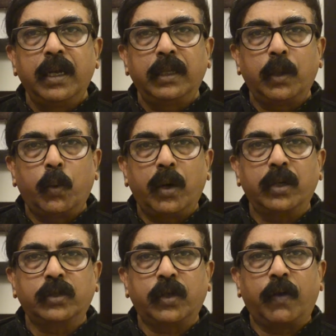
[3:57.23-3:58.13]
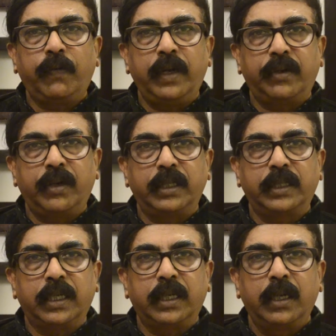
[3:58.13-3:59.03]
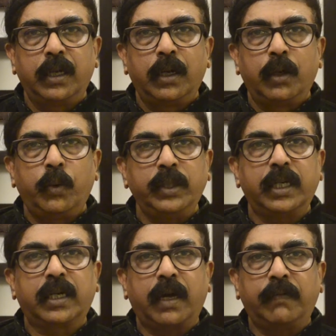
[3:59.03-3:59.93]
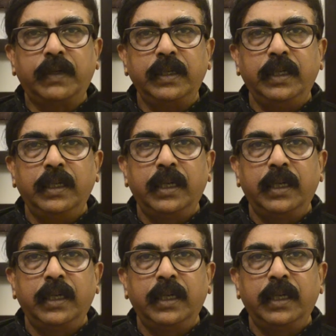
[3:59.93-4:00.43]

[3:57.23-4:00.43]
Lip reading: the works of literature which are covered